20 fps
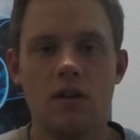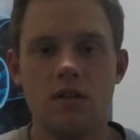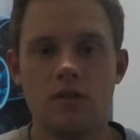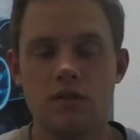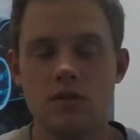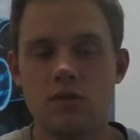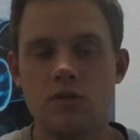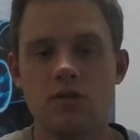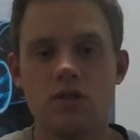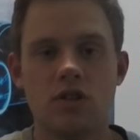
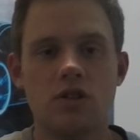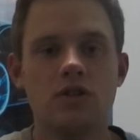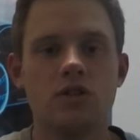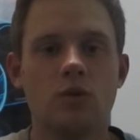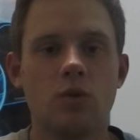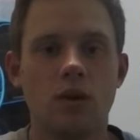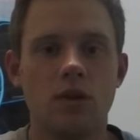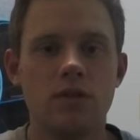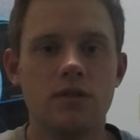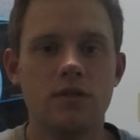insurance
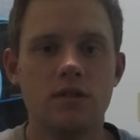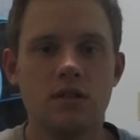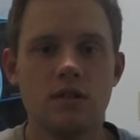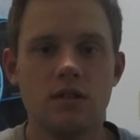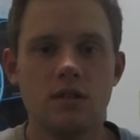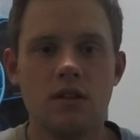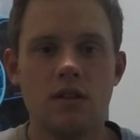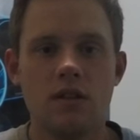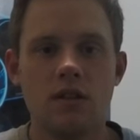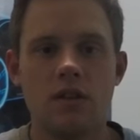quotes.
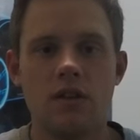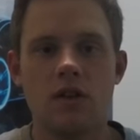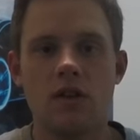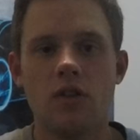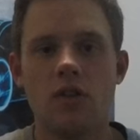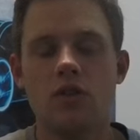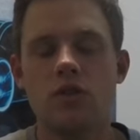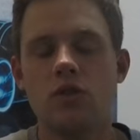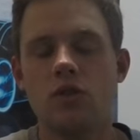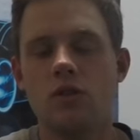They're going
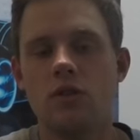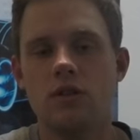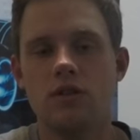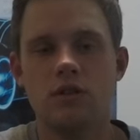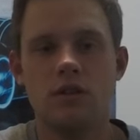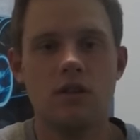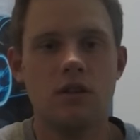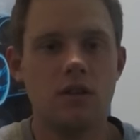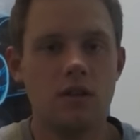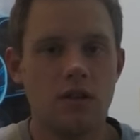to look through
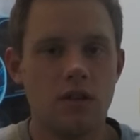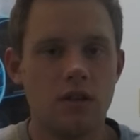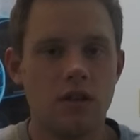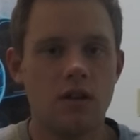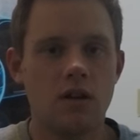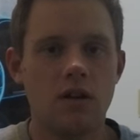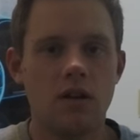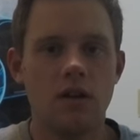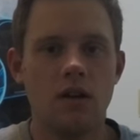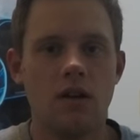
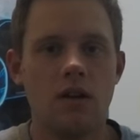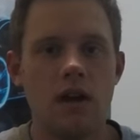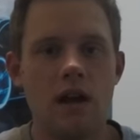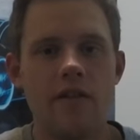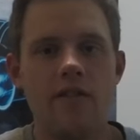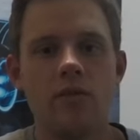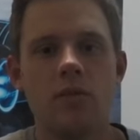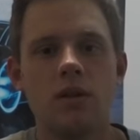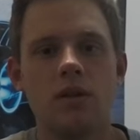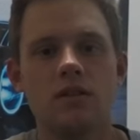
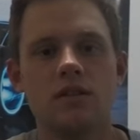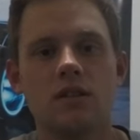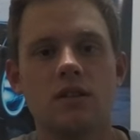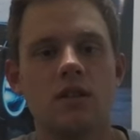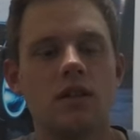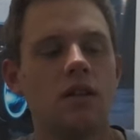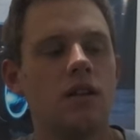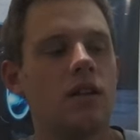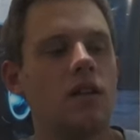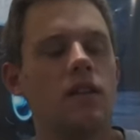it.
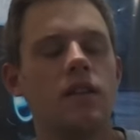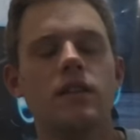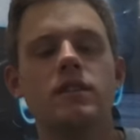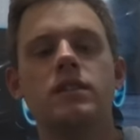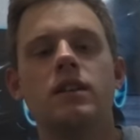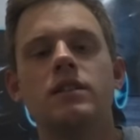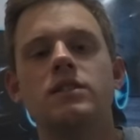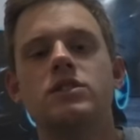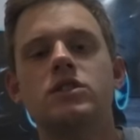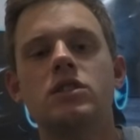
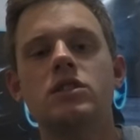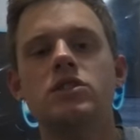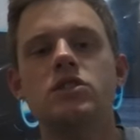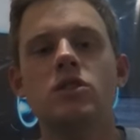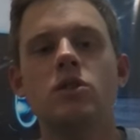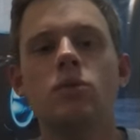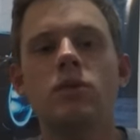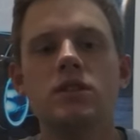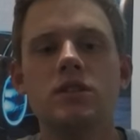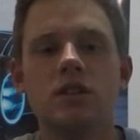It's just
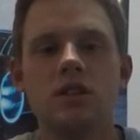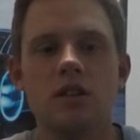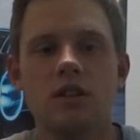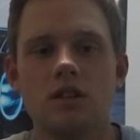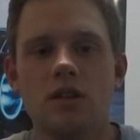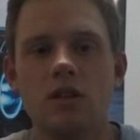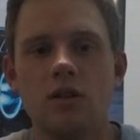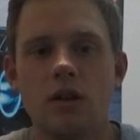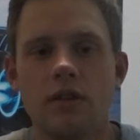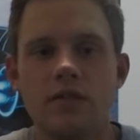so easy to
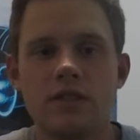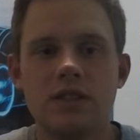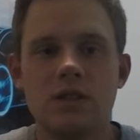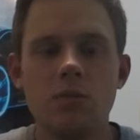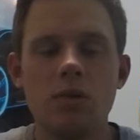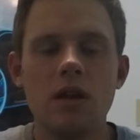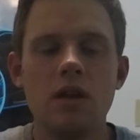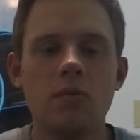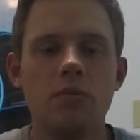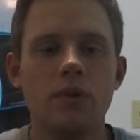do. If it's
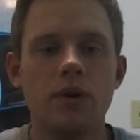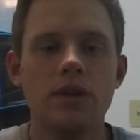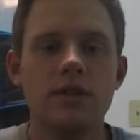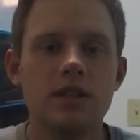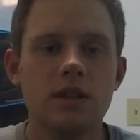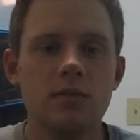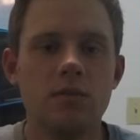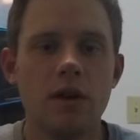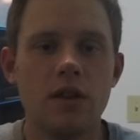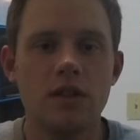being built
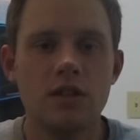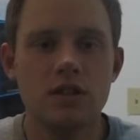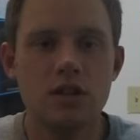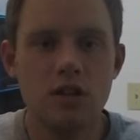in by these